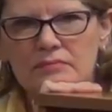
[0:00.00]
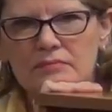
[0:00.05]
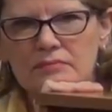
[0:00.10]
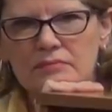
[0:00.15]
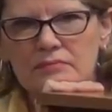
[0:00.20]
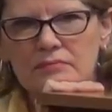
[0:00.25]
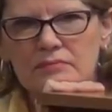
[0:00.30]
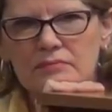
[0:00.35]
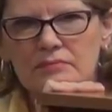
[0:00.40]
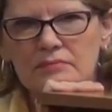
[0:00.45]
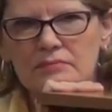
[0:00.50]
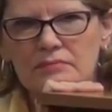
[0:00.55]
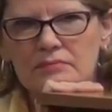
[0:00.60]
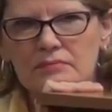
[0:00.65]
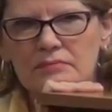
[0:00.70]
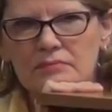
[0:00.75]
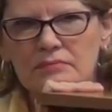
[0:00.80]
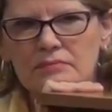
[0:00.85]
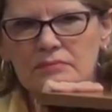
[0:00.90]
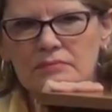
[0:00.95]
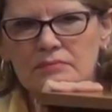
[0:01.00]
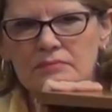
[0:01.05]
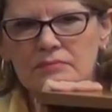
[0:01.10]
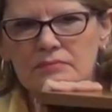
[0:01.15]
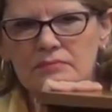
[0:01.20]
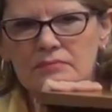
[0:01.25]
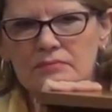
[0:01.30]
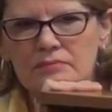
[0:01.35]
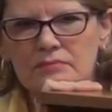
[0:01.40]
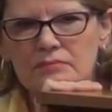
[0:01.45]

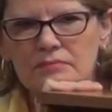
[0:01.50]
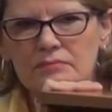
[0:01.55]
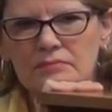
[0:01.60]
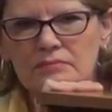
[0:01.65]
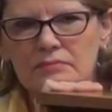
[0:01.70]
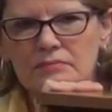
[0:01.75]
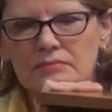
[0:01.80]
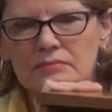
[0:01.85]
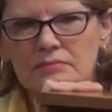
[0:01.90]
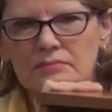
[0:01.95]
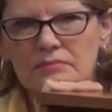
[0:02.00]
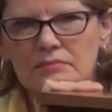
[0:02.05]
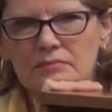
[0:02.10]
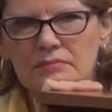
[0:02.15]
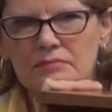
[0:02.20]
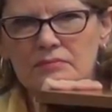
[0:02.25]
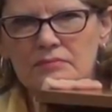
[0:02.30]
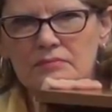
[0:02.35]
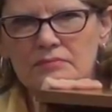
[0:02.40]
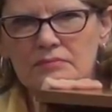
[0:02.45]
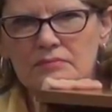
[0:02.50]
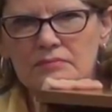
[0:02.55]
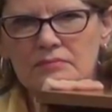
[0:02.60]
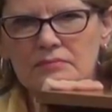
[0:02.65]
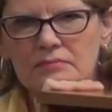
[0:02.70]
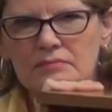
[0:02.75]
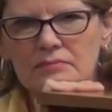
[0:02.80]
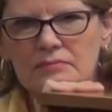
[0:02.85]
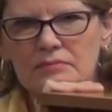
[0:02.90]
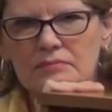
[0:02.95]

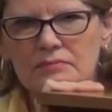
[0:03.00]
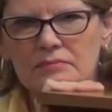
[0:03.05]
(not speaking)